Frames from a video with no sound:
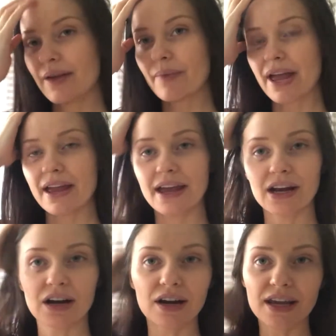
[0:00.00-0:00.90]
let my
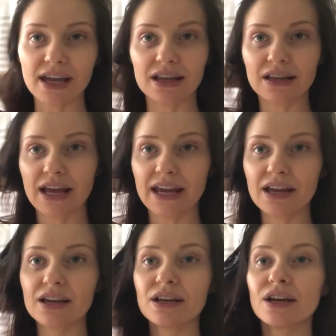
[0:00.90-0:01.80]
hair get
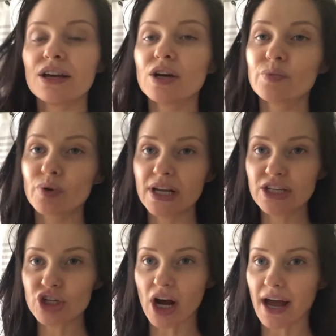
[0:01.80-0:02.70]
like
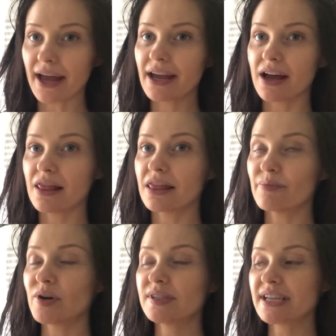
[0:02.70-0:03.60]
pretty dry.
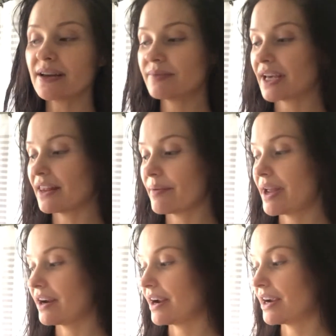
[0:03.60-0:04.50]
Most times I let my
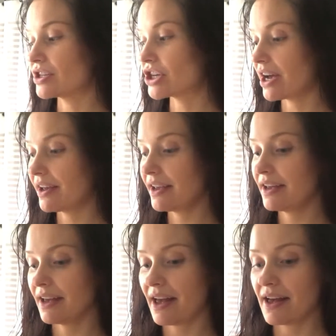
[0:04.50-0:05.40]
hair air dry,